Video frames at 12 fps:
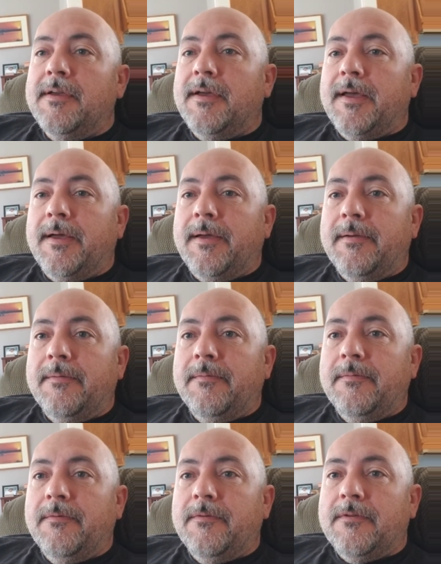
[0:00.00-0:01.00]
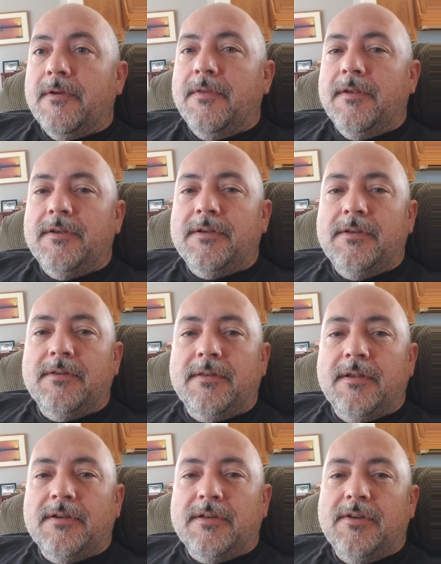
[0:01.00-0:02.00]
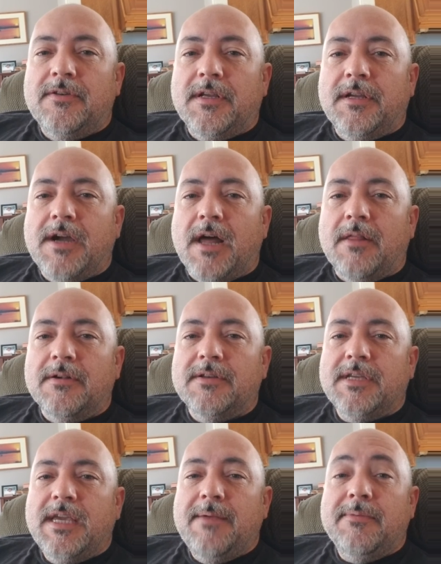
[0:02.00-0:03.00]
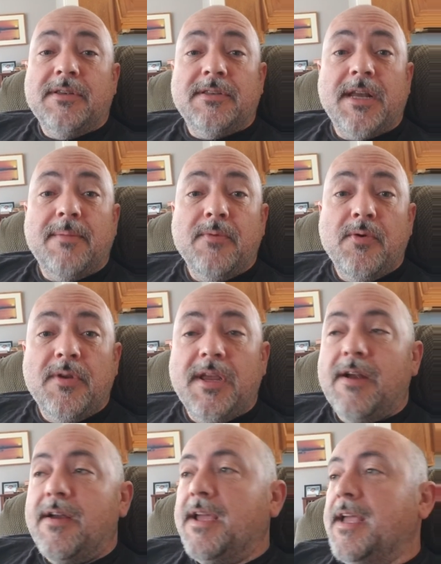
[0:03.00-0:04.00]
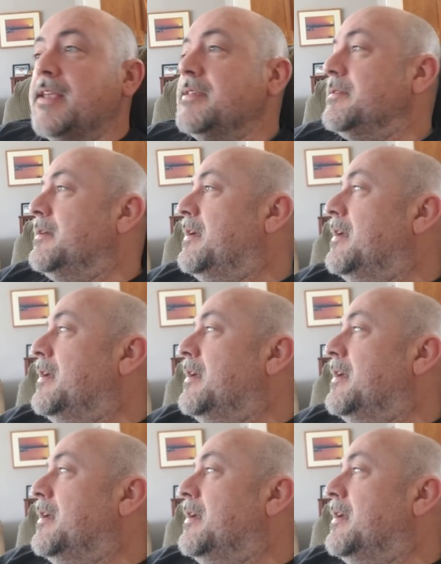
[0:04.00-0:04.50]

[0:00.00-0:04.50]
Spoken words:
Uh, so I think they're just using color schemes to set a mood here, I guess.